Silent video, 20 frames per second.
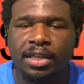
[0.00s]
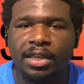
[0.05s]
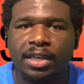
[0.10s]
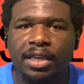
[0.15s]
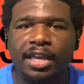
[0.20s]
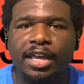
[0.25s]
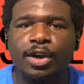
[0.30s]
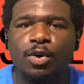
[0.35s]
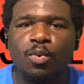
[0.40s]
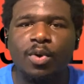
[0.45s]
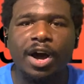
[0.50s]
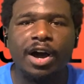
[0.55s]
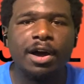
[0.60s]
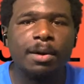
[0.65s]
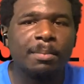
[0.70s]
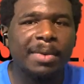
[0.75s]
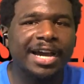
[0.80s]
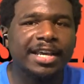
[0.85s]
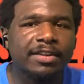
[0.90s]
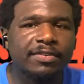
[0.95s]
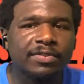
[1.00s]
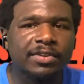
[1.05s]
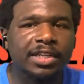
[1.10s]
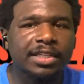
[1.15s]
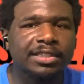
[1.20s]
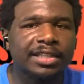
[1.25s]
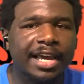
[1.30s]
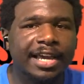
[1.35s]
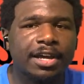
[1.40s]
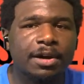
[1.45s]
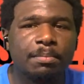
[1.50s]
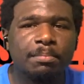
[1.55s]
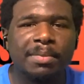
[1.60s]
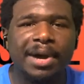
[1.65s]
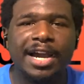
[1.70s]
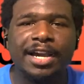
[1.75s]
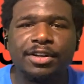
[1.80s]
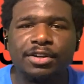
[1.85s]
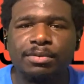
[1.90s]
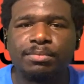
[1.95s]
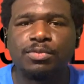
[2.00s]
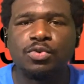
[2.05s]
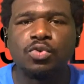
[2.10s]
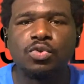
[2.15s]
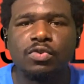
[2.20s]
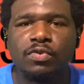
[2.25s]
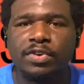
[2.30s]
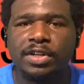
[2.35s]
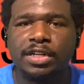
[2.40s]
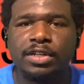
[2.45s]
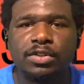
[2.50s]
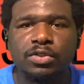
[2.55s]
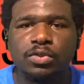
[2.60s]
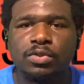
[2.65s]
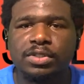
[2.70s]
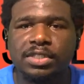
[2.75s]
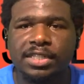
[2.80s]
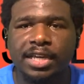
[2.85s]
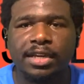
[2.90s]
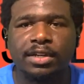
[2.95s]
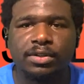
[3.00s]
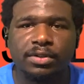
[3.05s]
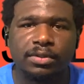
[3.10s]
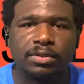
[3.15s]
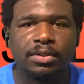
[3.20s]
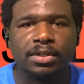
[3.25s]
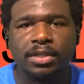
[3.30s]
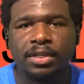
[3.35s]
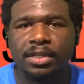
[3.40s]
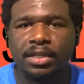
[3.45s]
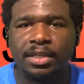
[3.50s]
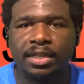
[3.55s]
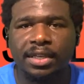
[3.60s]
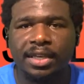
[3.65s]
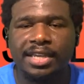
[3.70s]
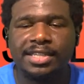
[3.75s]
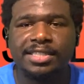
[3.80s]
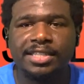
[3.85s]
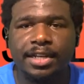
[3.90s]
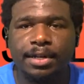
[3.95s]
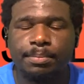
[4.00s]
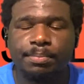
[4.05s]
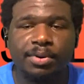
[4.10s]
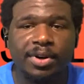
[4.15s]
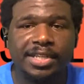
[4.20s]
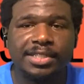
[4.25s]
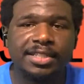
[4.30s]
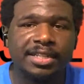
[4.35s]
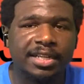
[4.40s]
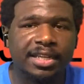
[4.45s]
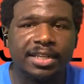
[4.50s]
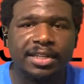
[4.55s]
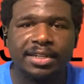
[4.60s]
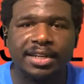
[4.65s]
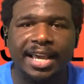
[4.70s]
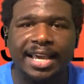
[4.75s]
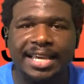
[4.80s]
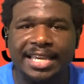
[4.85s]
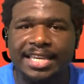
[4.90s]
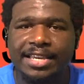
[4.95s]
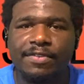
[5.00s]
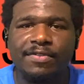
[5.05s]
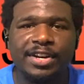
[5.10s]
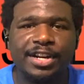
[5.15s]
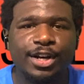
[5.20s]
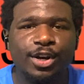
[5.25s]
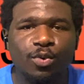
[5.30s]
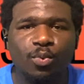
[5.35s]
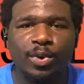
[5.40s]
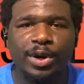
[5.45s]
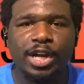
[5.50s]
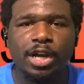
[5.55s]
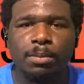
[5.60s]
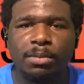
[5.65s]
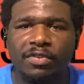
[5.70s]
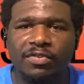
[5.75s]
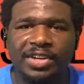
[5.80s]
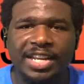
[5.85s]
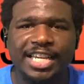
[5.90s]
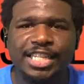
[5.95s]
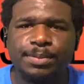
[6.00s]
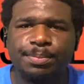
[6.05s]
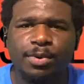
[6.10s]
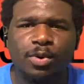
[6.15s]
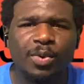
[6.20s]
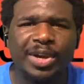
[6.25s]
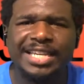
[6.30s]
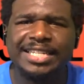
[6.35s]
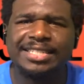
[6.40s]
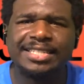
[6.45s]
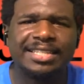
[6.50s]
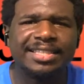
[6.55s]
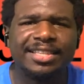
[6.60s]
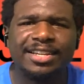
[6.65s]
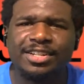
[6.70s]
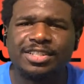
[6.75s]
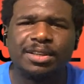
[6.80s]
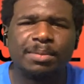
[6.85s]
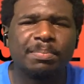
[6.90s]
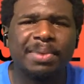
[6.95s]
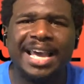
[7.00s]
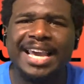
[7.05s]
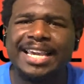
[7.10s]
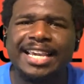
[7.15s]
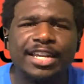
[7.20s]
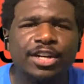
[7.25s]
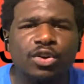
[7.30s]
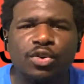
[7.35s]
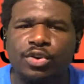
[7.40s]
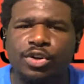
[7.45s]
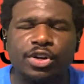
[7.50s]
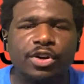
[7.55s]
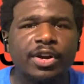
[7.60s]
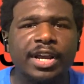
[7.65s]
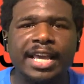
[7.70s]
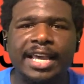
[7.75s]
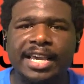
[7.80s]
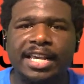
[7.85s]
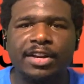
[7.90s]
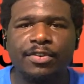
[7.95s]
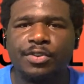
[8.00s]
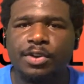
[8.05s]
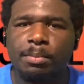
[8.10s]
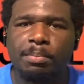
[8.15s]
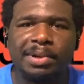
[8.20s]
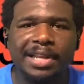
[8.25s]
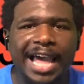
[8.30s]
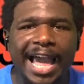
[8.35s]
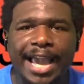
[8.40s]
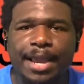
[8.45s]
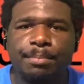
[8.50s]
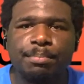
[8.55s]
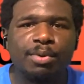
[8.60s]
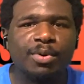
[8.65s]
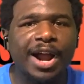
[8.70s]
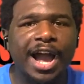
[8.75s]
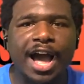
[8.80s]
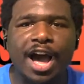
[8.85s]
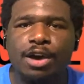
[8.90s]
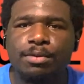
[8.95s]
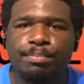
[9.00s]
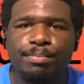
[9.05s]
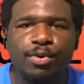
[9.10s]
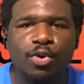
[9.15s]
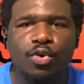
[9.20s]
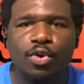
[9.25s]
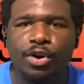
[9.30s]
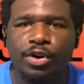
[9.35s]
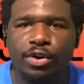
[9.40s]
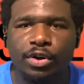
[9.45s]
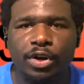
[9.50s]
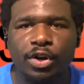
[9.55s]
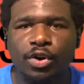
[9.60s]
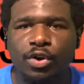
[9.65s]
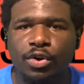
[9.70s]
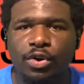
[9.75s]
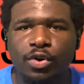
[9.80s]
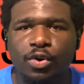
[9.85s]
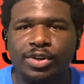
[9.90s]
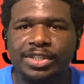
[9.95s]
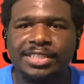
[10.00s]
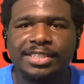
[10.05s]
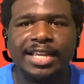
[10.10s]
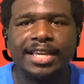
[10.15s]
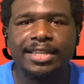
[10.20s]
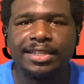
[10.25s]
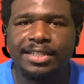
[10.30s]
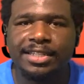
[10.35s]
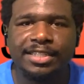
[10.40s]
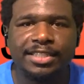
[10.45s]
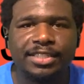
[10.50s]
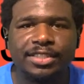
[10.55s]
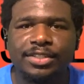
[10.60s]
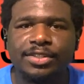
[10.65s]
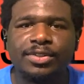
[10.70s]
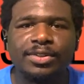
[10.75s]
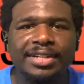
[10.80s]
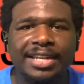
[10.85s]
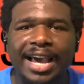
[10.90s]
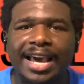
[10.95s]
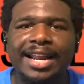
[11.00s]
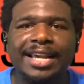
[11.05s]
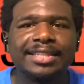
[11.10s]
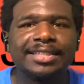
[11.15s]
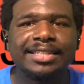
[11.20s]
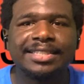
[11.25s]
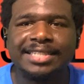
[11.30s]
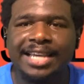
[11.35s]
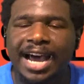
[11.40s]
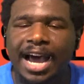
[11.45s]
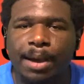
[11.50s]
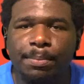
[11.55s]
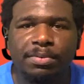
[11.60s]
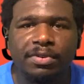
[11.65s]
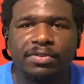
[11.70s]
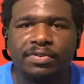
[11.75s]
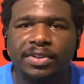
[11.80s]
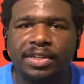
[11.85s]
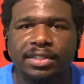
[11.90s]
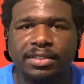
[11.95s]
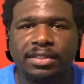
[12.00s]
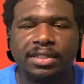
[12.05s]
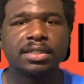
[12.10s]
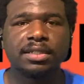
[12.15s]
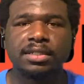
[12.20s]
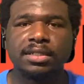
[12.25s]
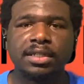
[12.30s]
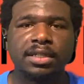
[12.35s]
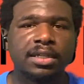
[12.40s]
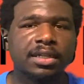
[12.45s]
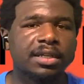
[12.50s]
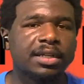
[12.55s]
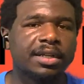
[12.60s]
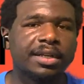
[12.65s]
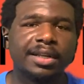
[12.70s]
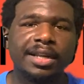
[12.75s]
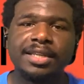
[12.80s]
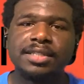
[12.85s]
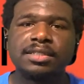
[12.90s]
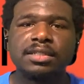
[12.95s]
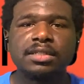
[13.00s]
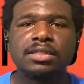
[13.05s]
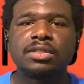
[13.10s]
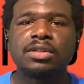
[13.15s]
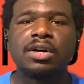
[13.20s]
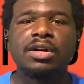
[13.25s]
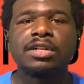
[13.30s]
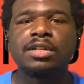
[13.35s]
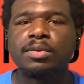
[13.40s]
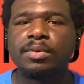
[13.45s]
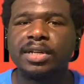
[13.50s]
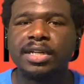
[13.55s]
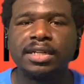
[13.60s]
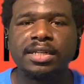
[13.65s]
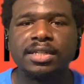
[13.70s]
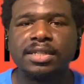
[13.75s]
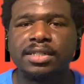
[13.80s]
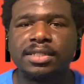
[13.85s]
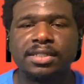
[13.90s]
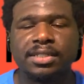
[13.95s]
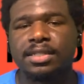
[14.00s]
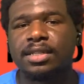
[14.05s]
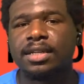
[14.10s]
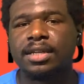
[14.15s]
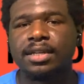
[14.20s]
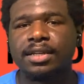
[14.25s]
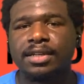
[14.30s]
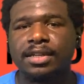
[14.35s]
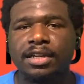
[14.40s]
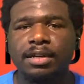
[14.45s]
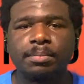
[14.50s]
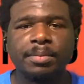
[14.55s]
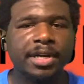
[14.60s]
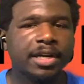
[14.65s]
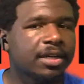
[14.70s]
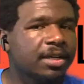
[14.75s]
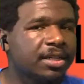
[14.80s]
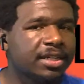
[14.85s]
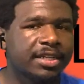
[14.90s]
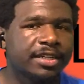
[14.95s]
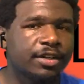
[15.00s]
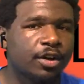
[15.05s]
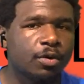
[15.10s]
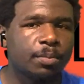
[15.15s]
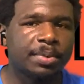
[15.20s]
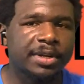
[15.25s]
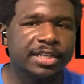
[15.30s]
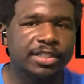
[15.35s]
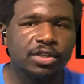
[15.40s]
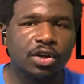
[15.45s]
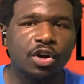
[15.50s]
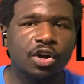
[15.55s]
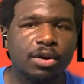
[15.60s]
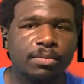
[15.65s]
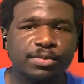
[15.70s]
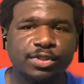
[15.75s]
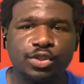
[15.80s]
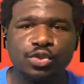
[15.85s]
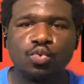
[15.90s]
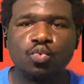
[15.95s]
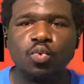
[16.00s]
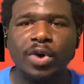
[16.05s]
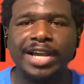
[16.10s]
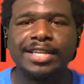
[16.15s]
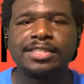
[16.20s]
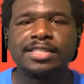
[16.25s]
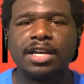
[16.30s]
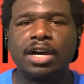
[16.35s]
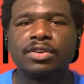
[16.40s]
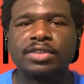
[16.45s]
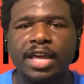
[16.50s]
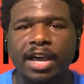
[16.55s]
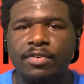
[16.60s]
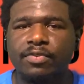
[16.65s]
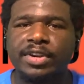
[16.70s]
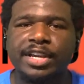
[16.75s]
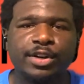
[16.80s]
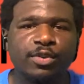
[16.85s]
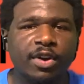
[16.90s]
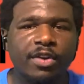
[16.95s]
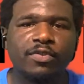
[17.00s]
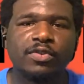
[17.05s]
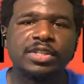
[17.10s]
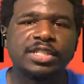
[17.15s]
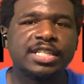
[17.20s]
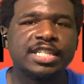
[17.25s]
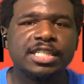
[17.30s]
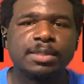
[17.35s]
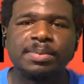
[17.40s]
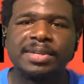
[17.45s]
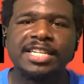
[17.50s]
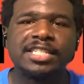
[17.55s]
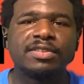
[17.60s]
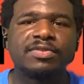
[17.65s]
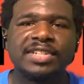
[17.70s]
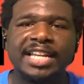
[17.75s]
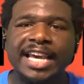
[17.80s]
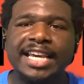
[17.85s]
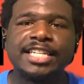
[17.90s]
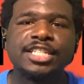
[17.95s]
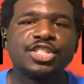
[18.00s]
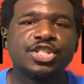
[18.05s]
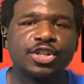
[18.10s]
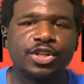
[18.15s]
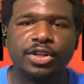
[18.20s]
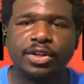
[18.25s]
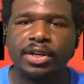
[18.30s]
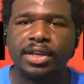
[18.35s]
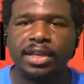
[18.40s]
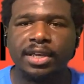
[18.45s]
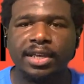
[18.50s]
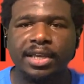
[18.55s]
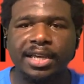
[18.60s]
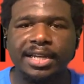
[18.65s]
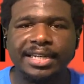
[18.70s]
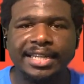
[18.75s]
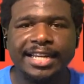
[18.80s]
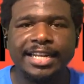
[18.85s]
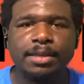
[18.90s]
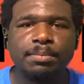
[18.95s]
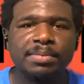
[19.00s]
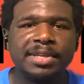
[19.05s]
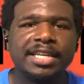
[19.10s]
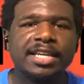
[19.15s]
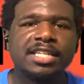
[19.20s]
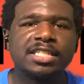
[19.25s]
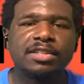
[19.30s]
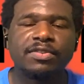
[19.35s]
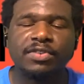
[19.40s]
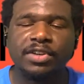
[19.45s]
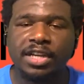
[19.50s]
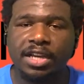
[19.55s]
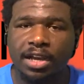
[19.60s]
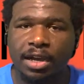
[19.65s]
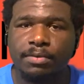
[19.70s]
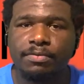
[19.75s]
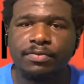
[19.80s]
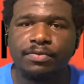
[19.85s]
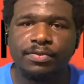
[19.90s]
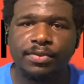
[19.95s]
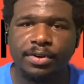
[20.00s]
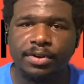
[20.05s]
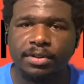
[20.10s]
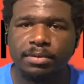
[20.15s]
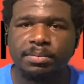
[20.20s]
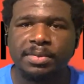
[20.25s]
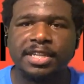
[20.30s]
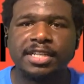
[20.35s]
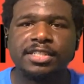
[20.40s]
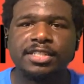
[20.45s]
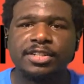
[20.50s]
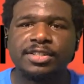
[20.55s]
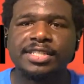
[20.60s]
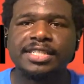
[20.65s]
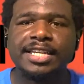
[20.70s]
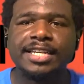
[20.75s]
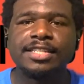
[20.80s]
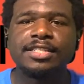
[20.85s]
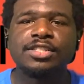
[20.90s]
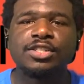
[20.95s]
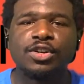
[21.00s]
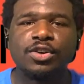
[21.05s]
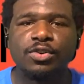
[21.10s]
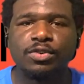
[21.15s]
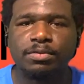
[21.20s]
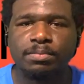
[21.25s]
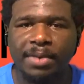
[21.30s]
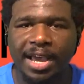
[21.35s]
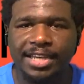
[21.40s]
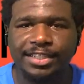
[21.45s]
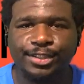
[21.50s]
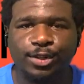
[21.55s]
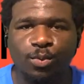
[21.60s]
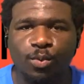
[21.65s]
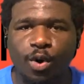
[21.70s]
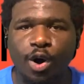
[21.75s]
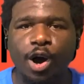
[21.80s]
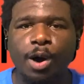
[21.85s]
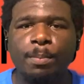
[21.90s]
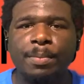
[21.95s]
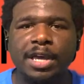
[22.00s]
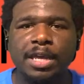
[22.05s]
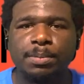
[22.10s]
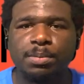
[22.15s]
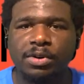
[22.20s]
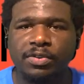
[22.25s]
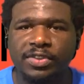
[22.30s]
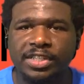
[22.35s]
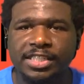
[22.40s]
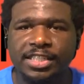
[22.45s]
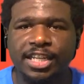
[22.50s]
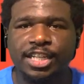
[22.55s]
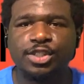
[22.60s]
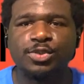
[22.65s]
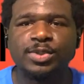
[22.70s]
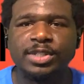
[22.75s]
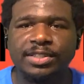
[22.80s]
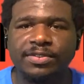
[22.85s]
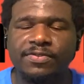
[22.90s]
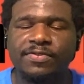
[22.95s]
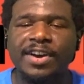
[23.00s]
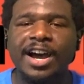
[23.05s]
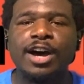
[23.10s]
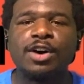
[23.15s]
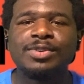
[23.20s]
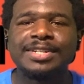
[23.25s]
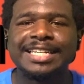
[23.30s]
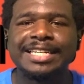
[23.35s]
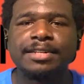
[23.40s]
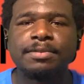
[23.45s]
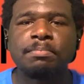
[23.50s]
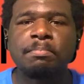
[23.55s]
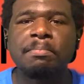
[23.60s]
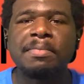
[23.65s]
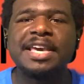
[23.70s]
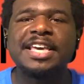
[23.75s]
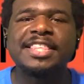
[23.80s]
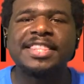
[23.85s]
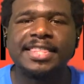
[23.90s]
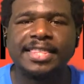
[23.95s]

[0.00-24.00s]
And while it might have looked like a minor move in the news cycle, it set a precedent that even in the realm of desperation, there's a pecking order. And if you're black, brown, poor, or stateless, you're not at the top of it. Look, let's just call it what it is. America didn't open its arms to white South African refugees because of danger. It did it because of comfort, because their skin tone matched the wallpaper of this country's founding myth.